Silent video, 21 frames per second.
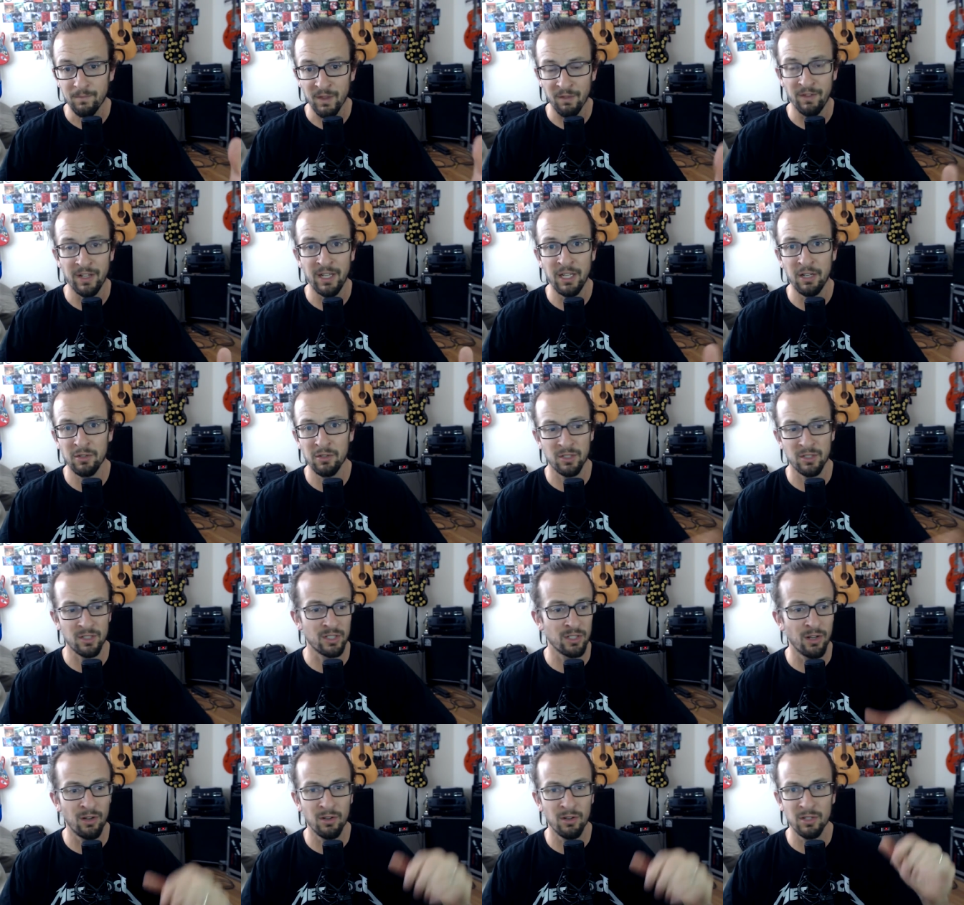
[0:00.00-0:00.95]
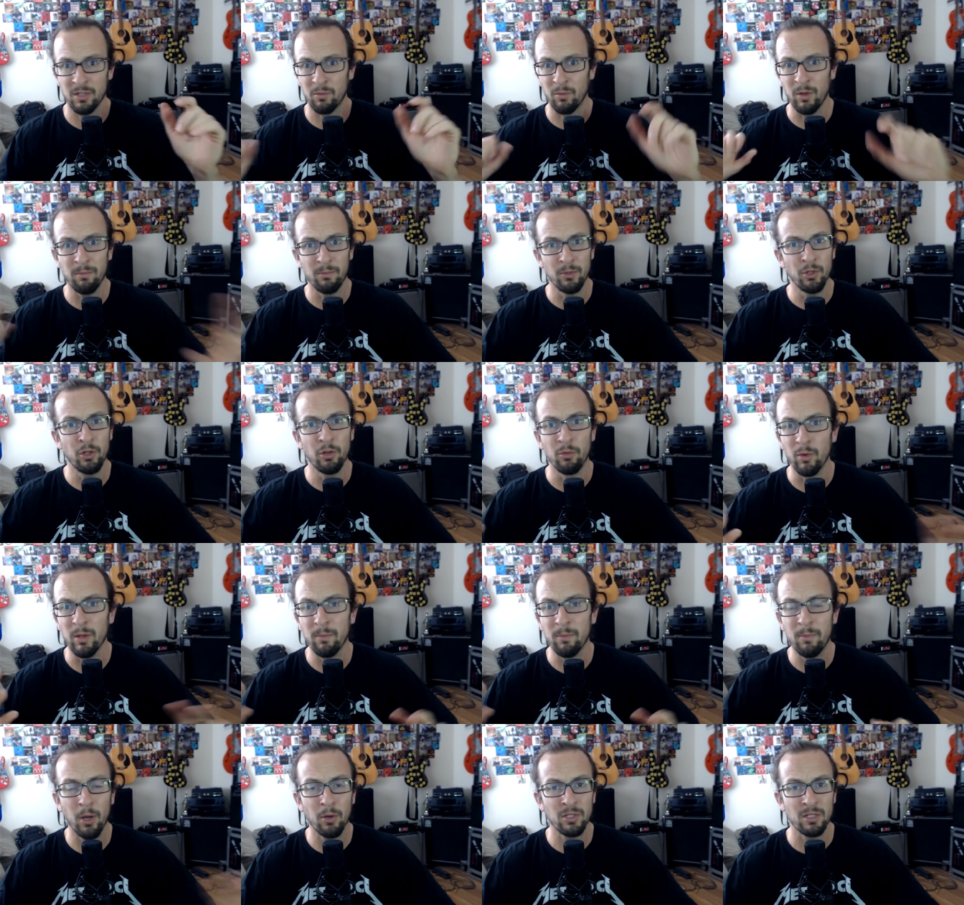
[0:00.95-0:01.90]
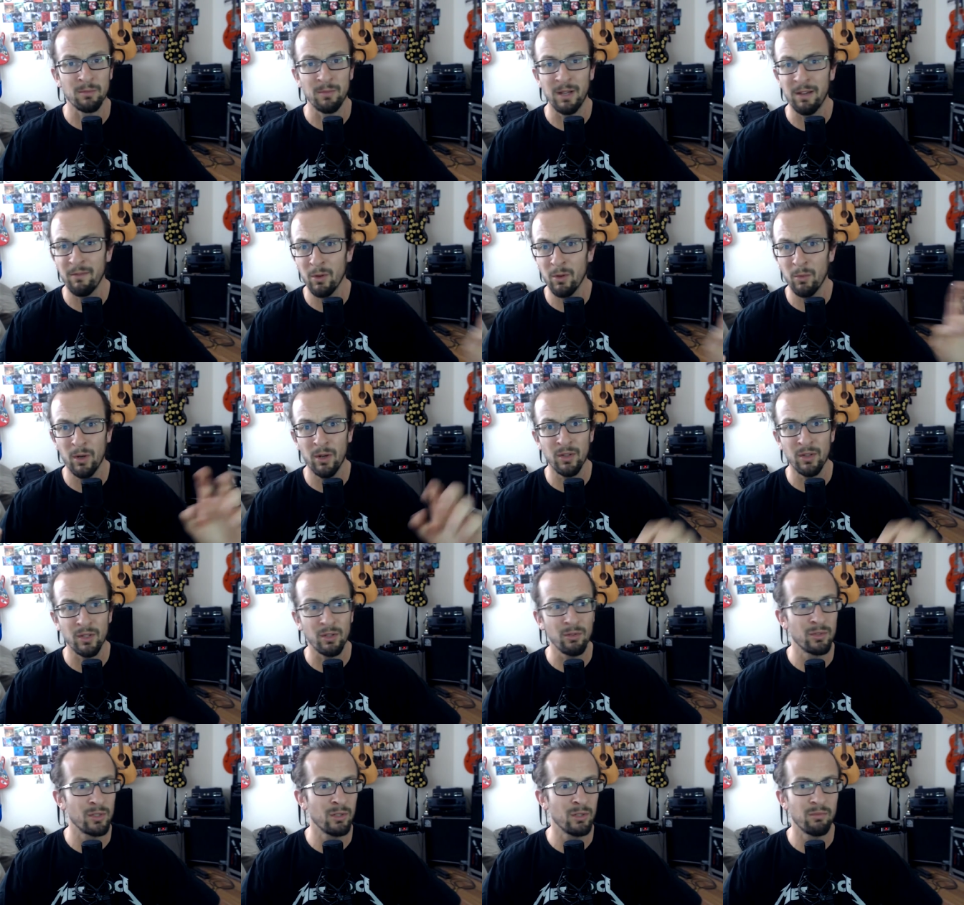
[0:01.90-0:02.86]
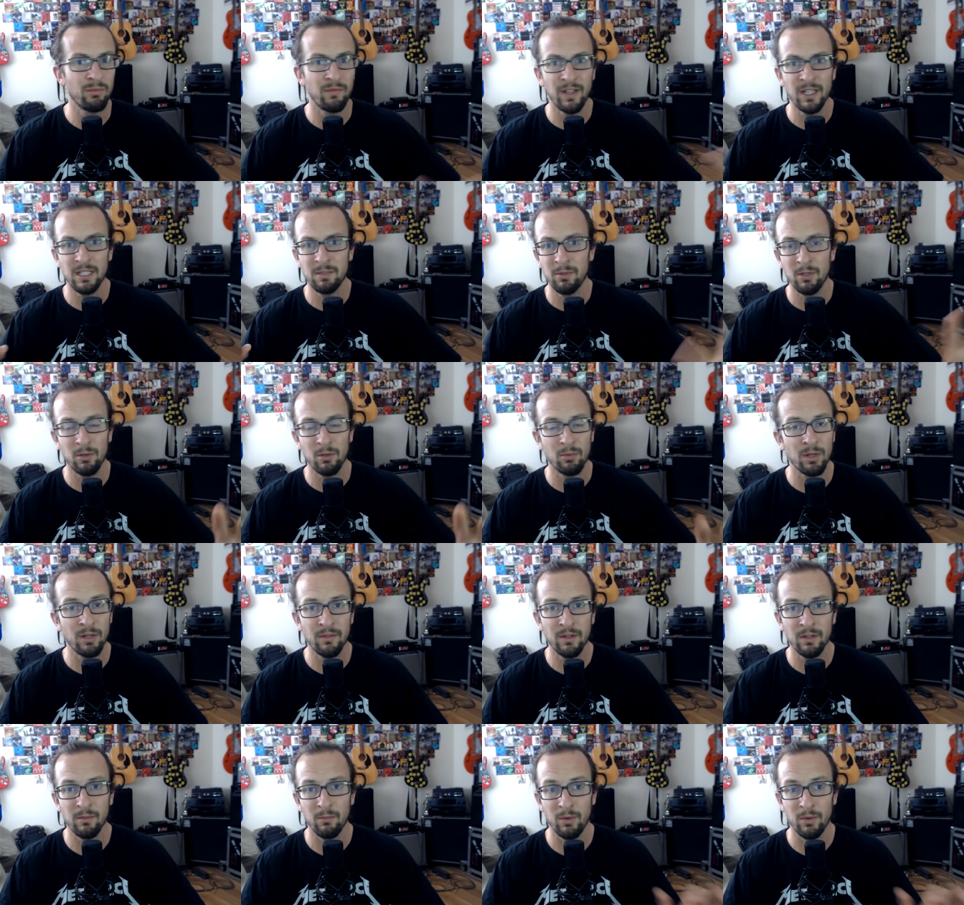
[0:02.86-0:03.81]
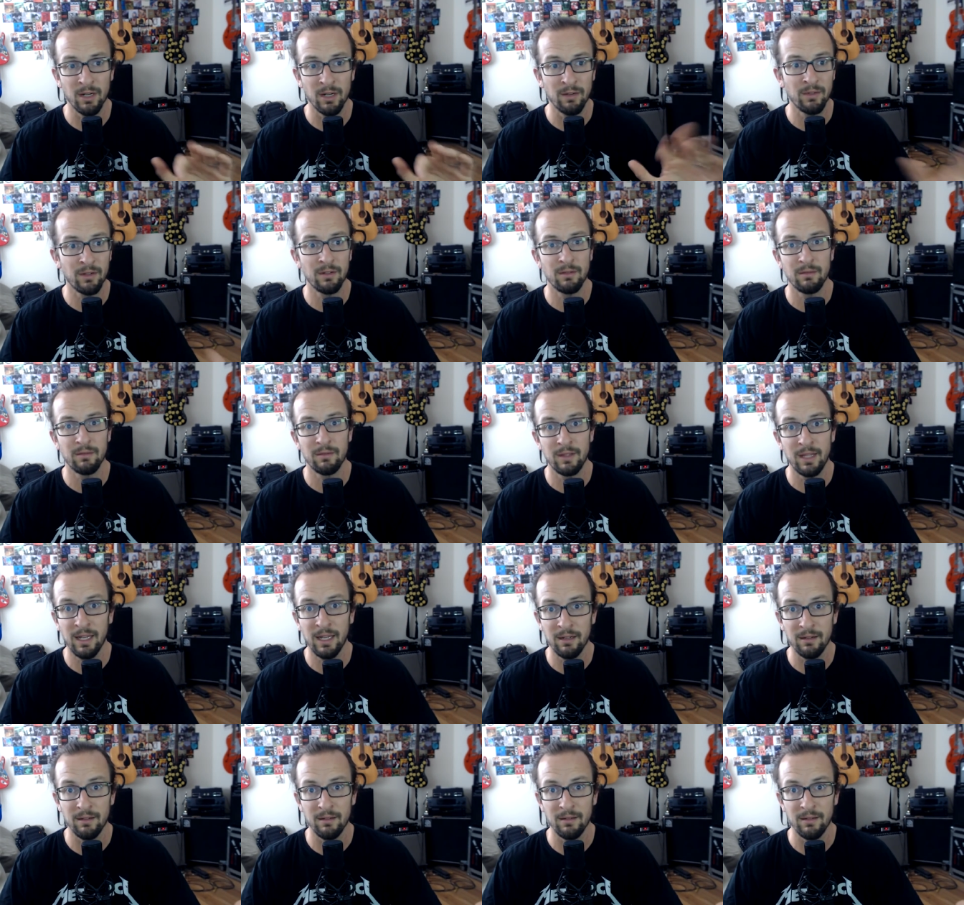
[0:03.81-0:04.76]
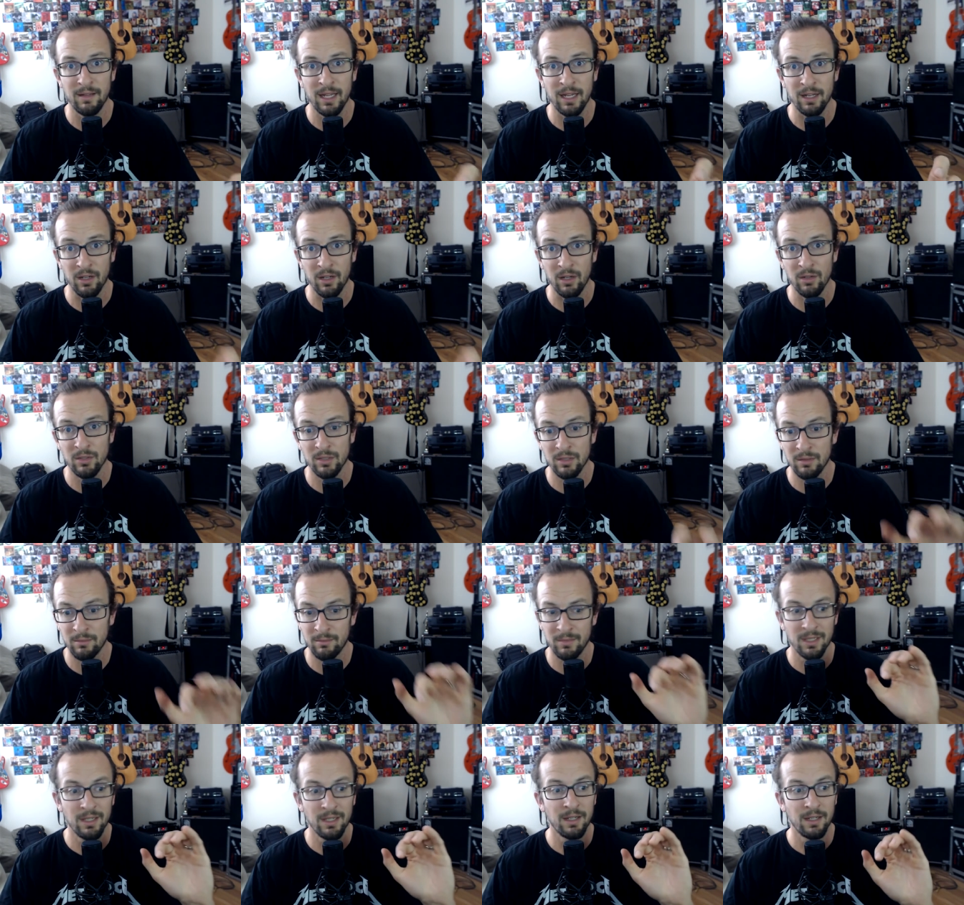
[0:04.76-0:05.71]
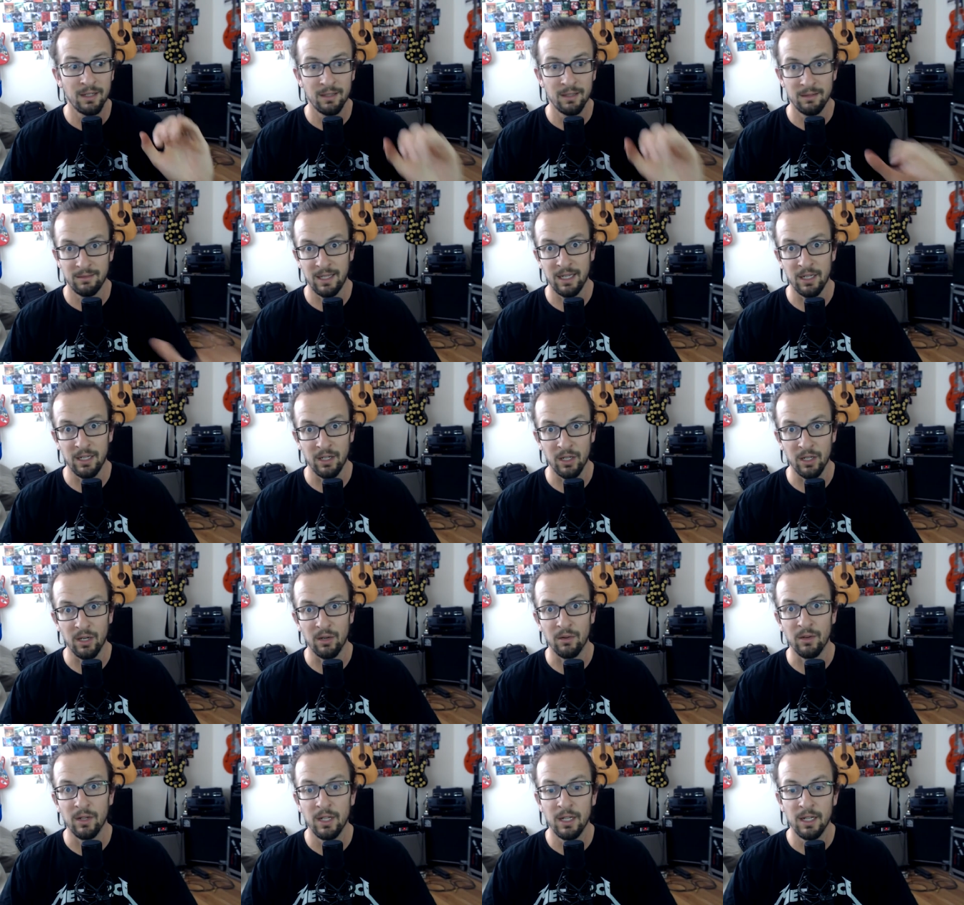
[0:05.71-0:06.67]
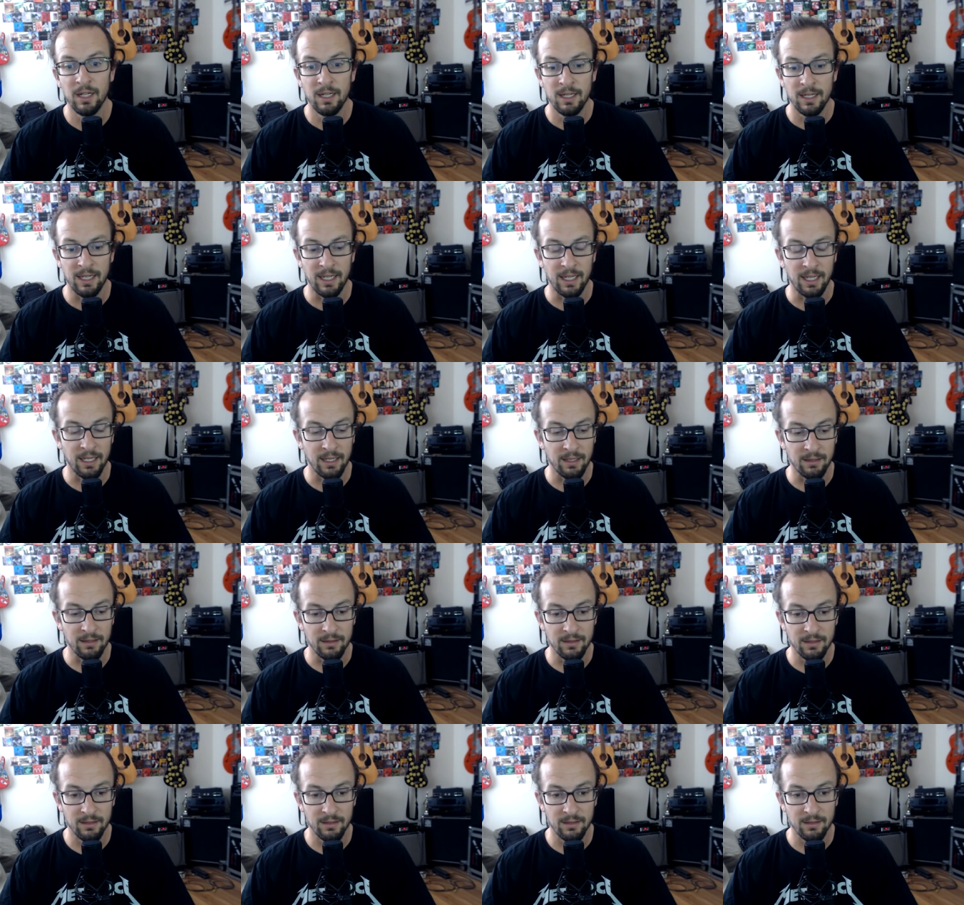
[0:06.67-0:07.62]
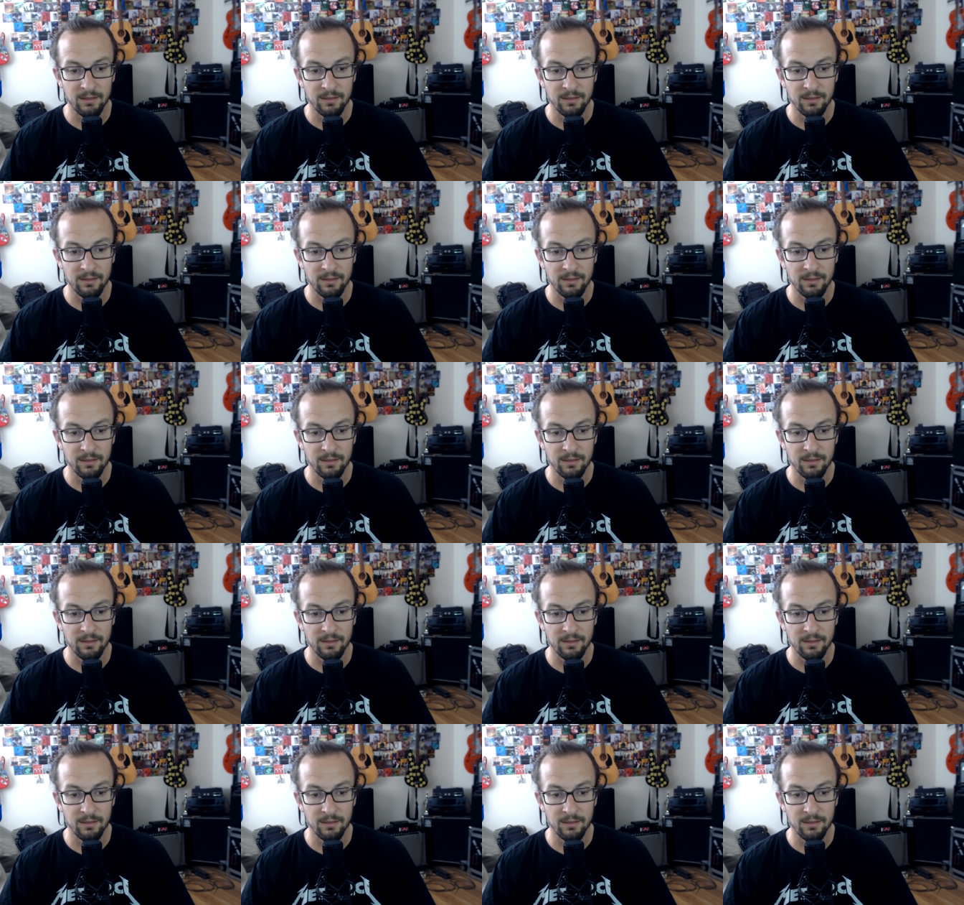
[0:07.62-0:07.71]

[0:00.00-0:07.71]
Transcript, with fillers: videos and songs, and you can repost them everywhere, YouTube, Facebook, wherever they can host them, they can go and